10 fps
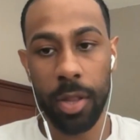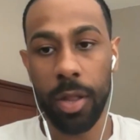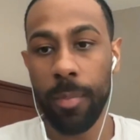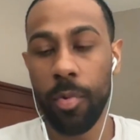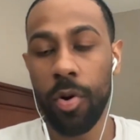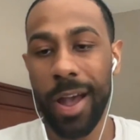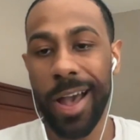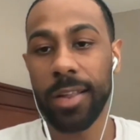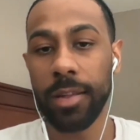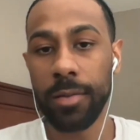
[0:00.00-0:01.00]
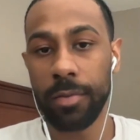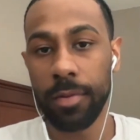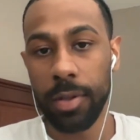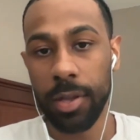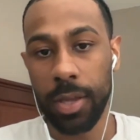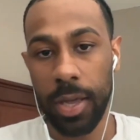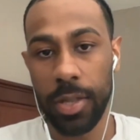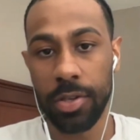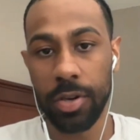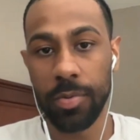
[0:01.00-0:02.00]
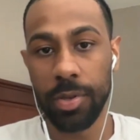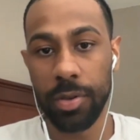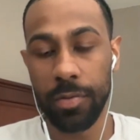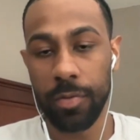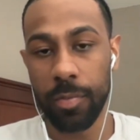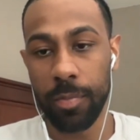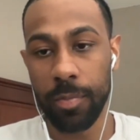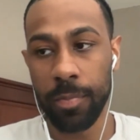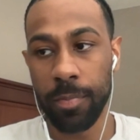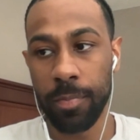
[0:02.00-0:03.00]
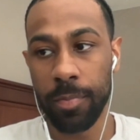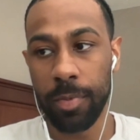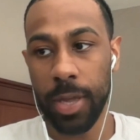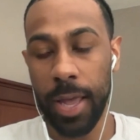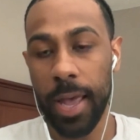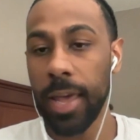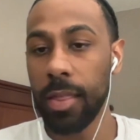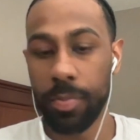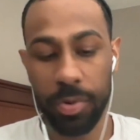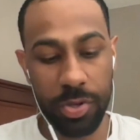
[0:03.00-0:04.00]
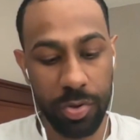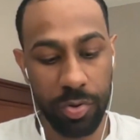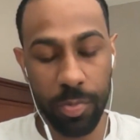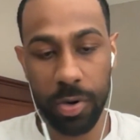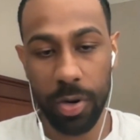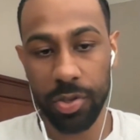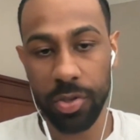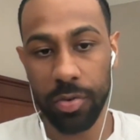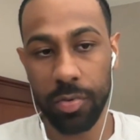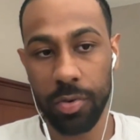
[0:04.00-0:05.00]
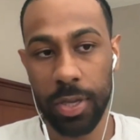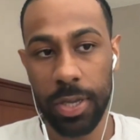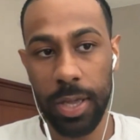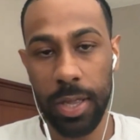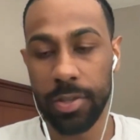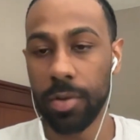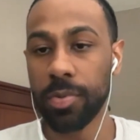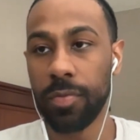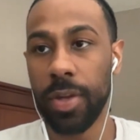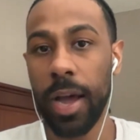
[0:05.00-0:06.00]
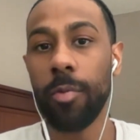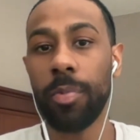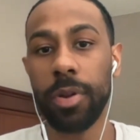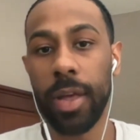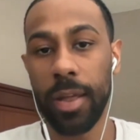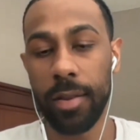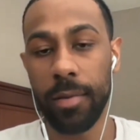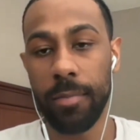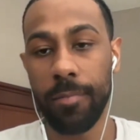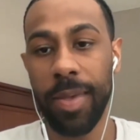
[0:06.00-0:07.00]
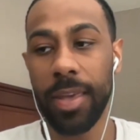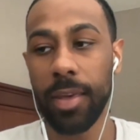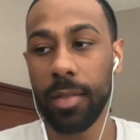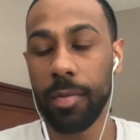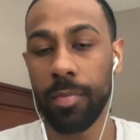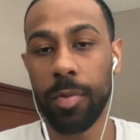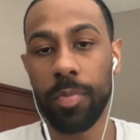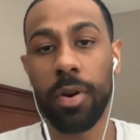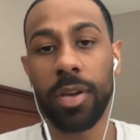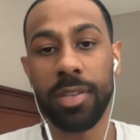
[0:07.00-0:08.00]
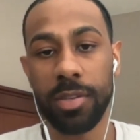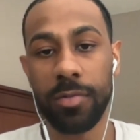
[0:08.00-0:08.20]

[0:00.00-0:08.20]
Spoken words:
lot more active in terms of the pursuit, but also in terms of the output and making the process